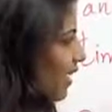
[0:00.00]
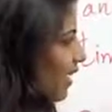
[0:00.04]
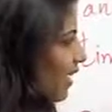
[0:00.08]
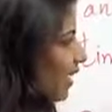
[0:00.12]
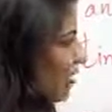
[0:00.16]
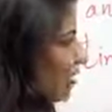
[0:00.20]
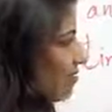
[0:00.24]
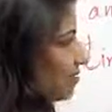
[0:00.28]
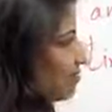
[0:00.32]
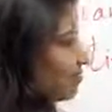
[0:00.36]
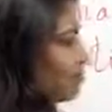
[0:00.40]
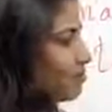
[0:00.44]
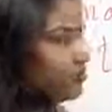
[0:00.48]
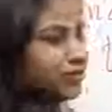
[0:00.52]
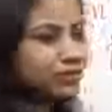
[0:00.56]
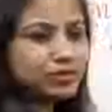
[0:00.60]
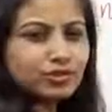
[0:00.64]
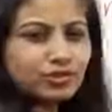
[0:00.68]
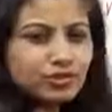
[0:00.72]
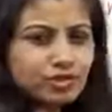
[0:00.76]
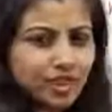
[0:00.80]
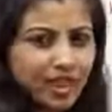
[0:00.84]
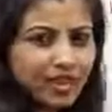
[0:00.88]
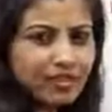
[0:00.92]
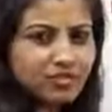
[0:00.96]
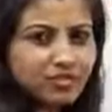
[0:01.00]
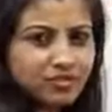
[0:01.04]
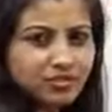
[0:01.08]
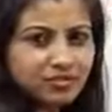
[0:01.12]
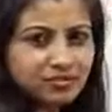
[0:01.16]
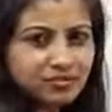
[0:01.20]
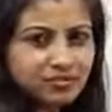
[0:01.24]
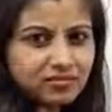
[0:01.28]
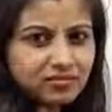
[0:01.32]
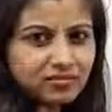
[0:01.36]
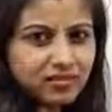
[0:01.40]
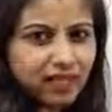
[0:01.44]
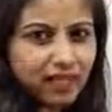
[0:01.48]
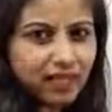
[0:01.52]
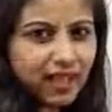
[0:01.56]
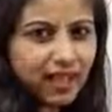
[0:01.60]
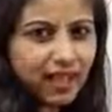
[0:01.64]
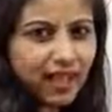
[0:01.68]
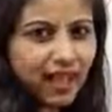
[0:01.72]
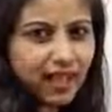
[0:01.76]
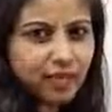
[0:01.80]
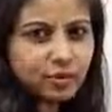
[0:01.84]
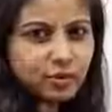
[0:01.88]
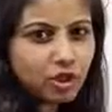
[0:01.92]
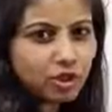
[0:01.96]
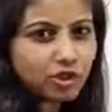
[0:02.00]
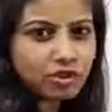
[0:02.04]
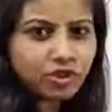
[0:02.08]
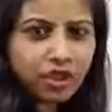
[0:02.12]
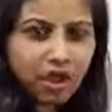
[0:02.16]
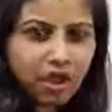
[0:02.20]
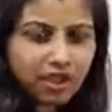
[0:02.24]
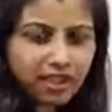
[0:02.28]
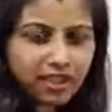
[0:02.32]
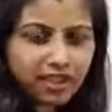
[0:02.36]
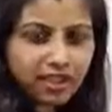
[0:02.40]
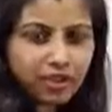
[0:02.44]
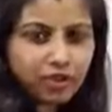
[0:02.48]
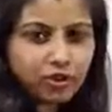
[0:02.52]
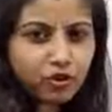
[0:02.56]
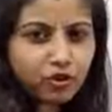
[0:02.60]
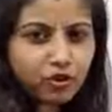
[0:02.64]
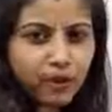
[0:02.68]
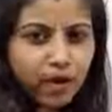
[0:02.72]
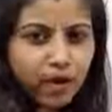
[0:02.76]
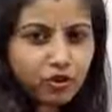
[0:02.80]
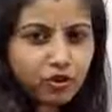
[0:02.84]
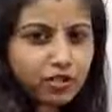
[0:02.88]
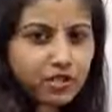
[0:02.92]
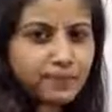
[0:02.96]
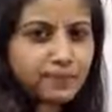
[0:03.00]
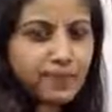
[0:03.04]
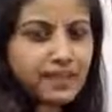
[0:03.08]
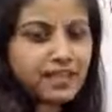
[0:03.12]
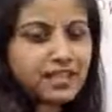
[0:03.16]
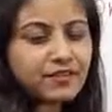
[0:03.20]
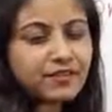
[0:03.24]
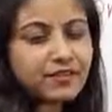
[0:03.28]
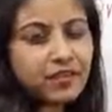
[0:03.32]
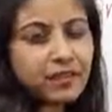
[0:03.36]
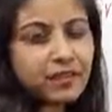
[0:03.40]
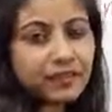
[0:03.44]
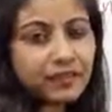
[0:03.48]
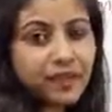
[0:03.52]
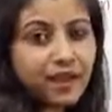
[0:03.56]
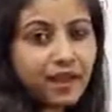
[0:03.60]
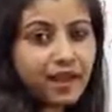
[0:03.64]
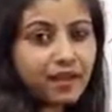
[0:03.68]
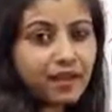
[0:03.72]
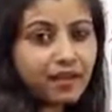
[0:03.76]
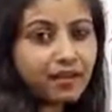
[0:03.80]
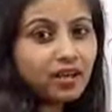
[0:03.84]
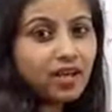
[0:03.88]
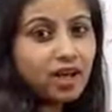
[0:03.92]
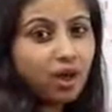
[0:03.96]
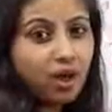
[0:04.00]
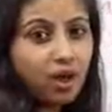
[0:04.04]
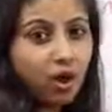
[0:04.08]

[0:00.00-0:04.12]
in general. Okay, I'm not talking to you about a specific pear